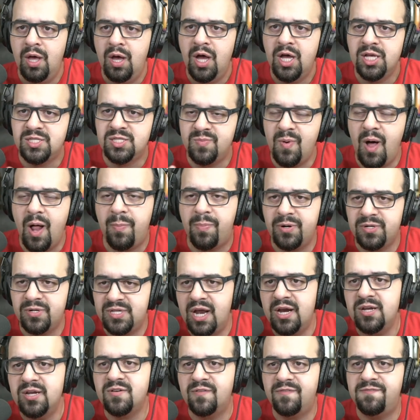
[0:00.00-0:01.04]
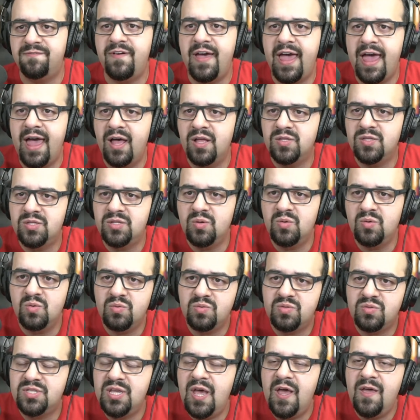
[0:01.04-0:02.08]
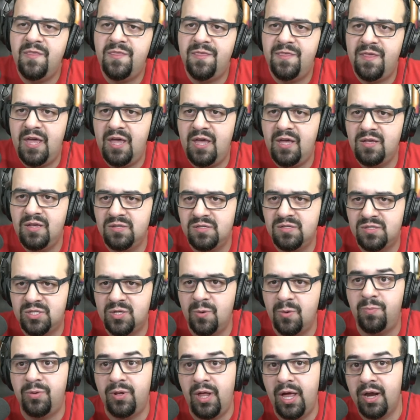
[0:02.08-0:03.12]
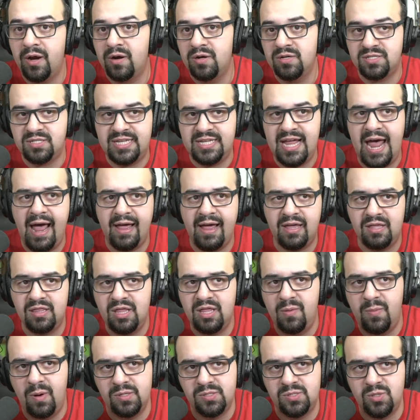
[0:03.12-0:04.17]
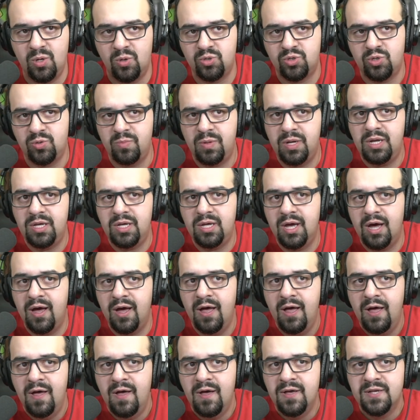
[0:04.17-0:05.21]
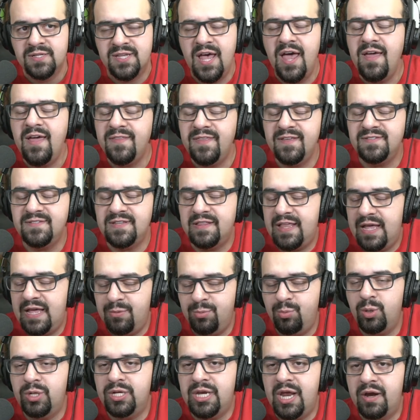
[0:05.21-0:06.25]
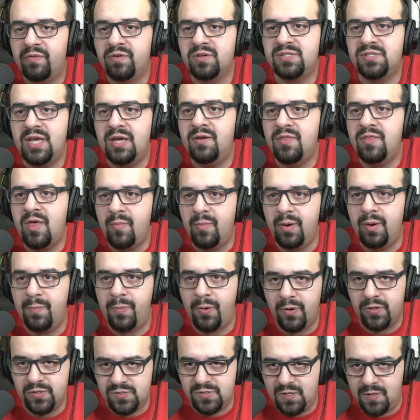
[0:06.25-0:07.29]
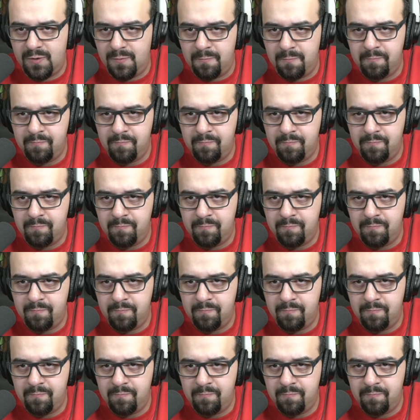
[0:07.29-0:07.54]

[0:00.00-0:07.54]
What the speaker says: a small percentage of fans who say things to players, tagging them on social media, saying things that they would never say to them in person.